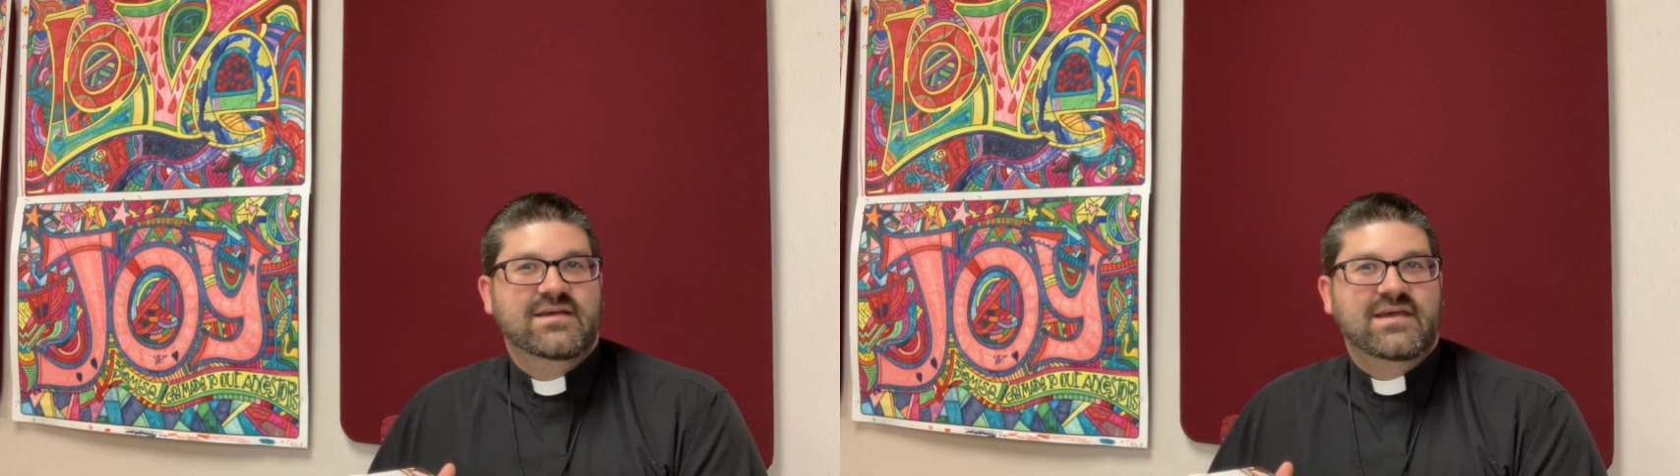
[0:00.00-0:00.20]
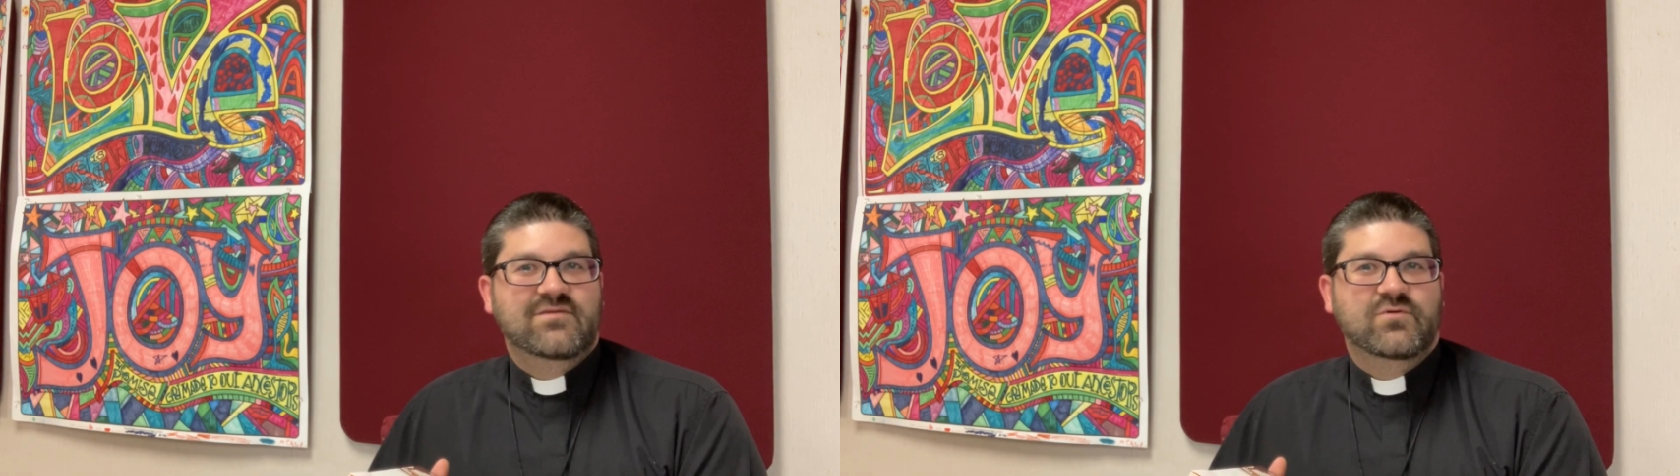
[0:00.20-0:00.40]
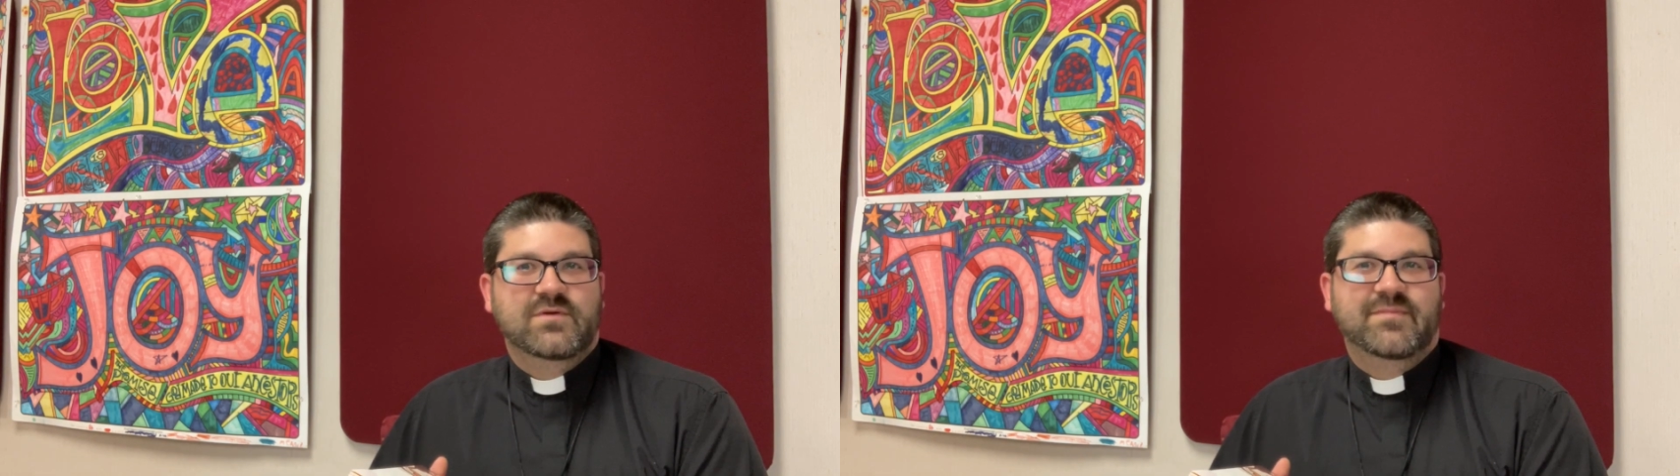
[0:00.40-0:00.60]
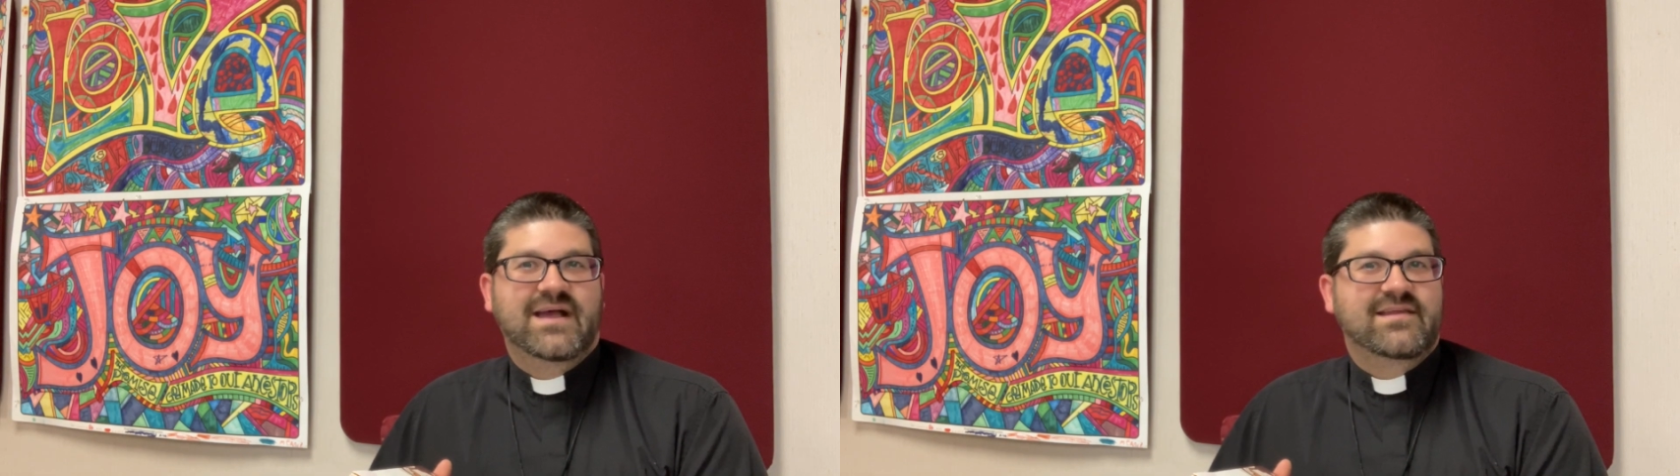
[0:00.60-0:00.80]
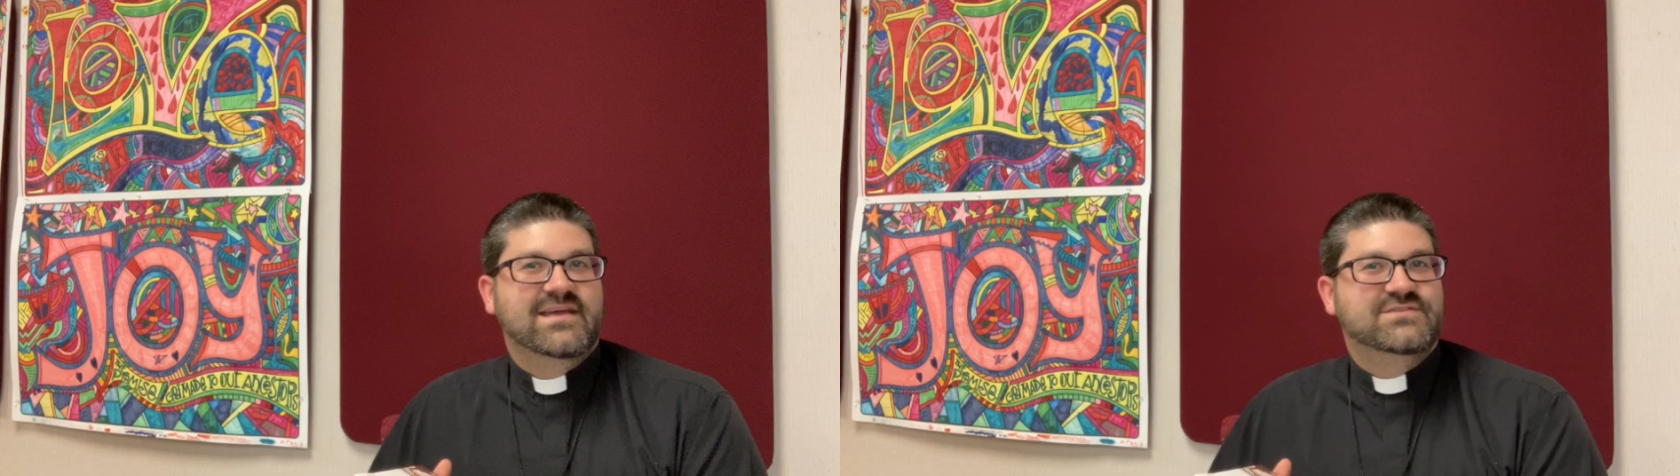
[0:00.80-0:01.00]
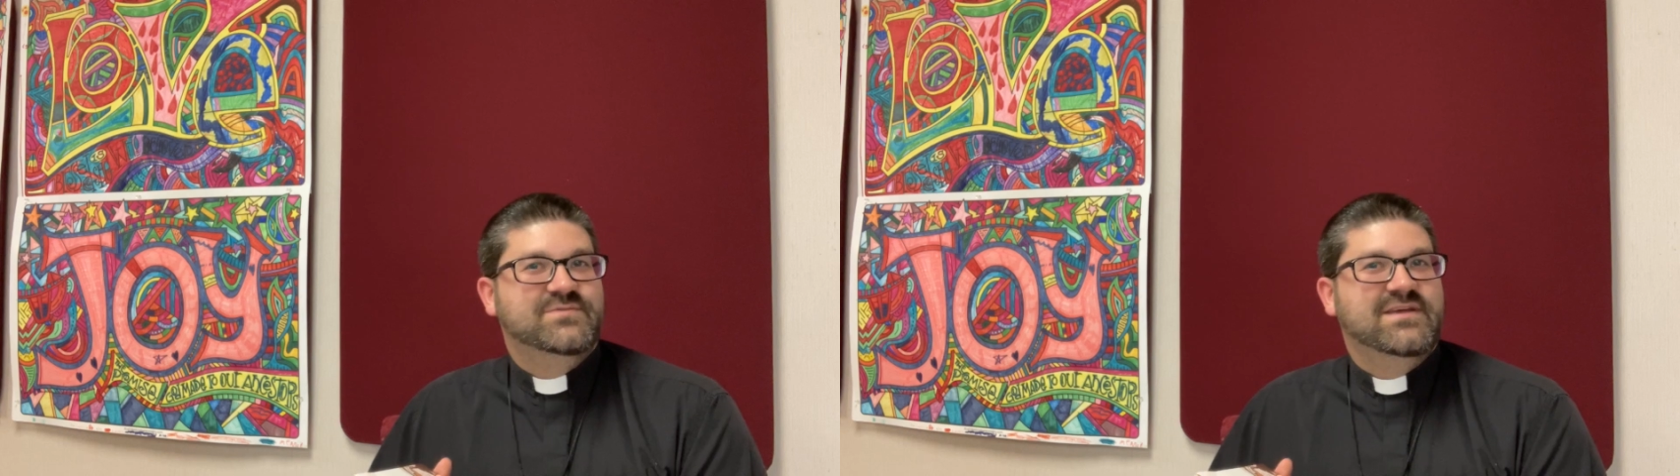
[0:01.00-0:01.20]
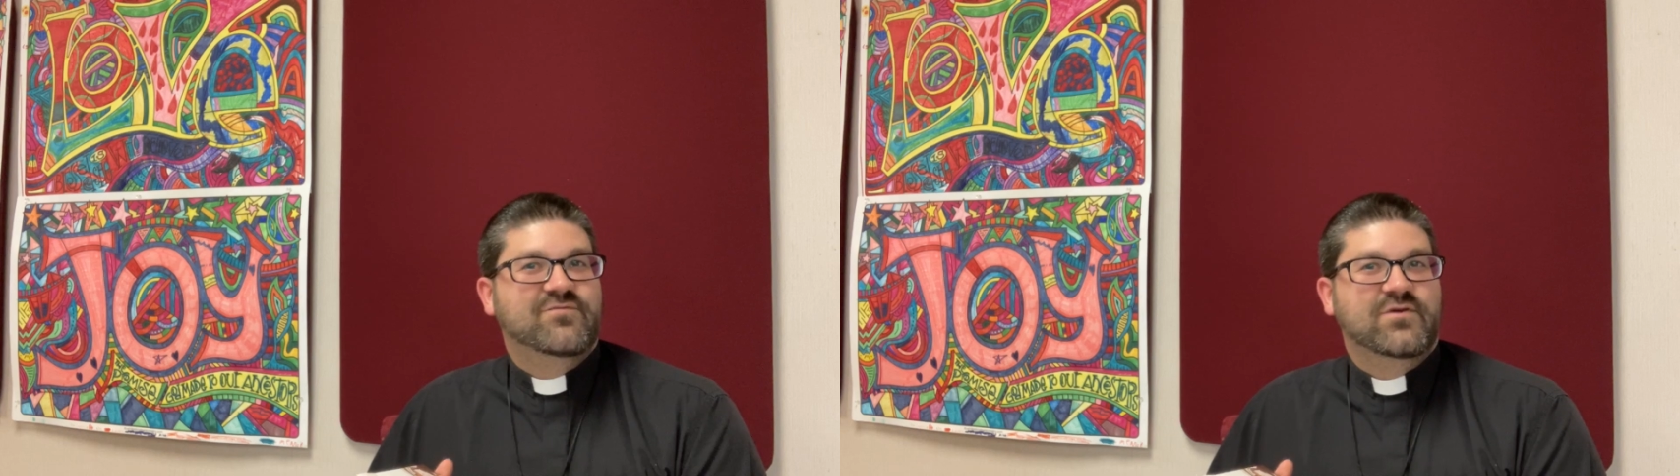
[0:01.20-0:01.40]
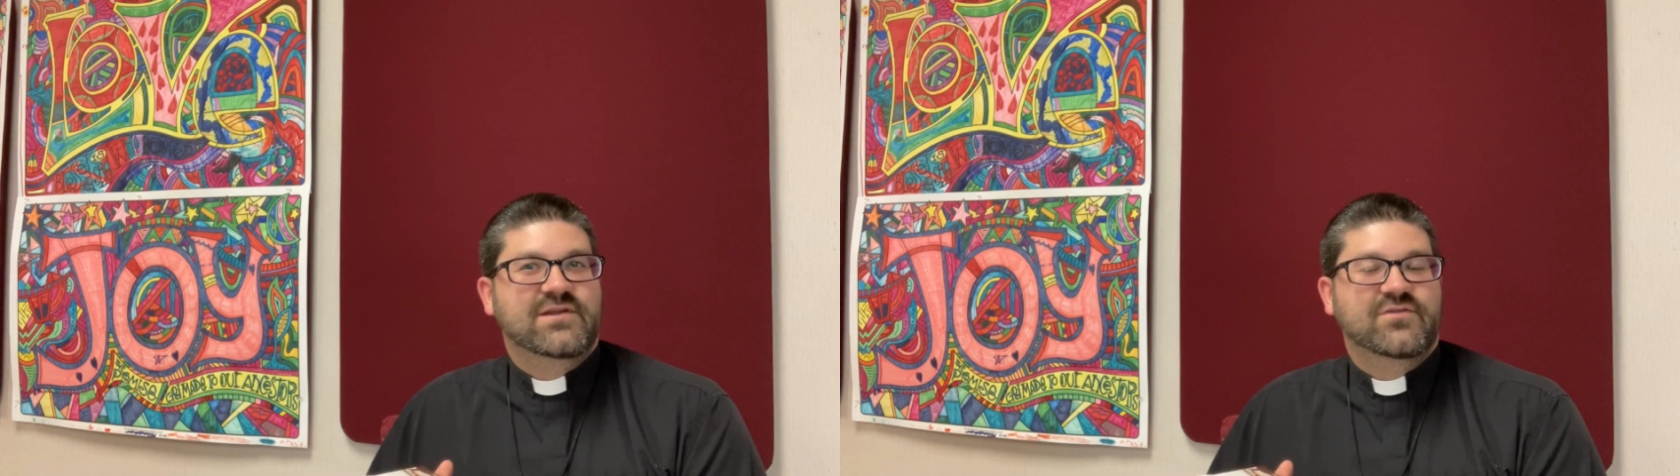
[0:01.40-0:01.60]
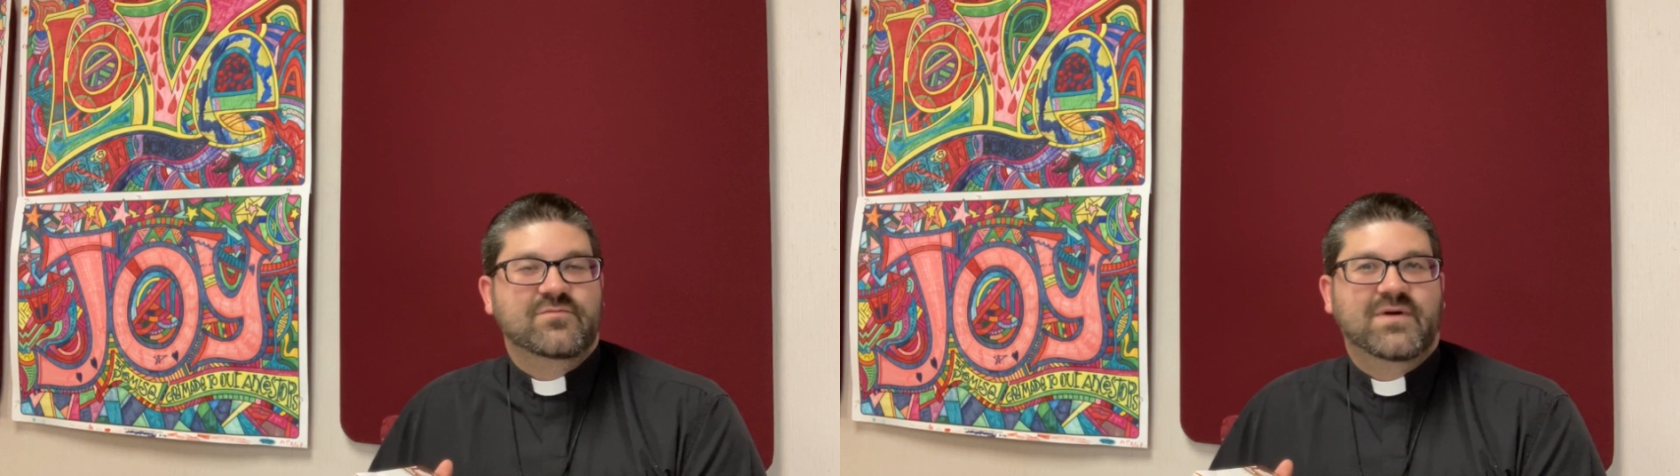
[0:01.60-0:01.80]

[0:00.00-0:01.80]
and we'll be back next week for another